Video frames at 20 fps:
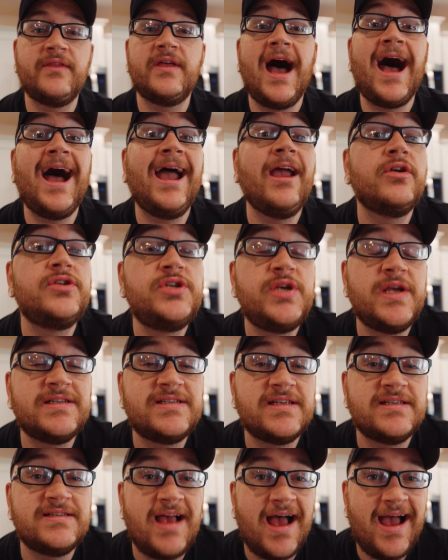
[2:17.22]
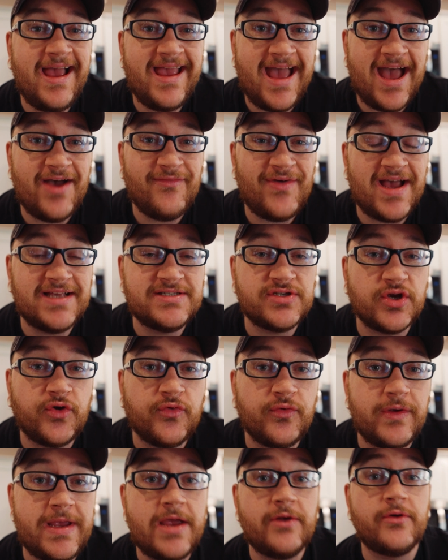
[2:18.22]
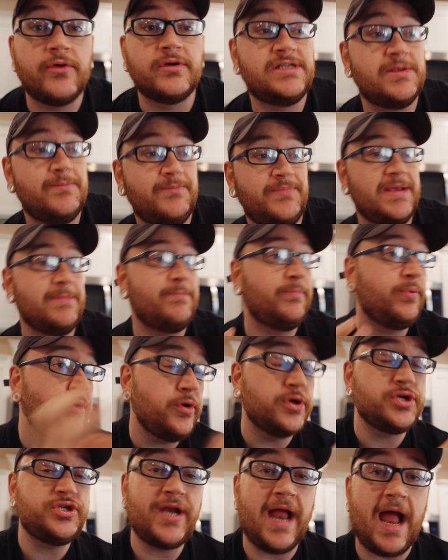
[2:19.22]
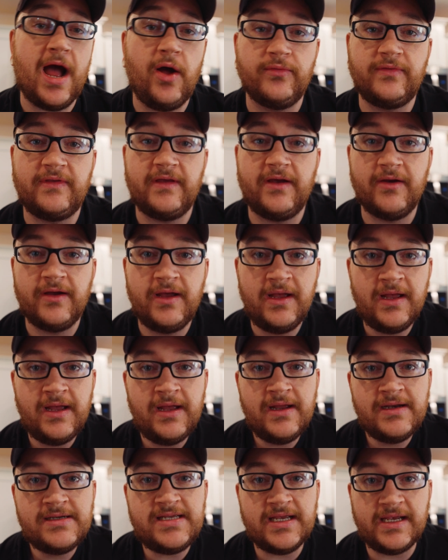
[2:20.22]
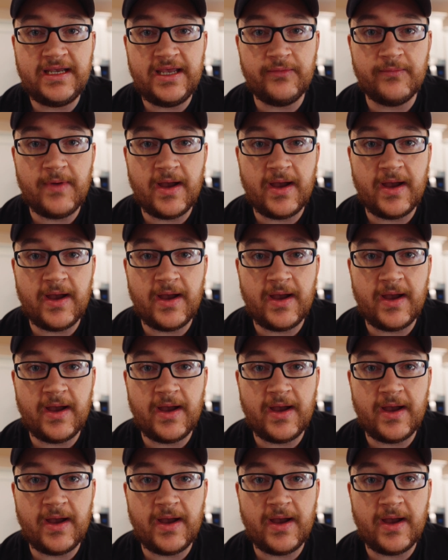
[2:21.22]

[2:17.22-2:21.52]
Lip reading: the higher chances I have as a creator to be pushed out there to get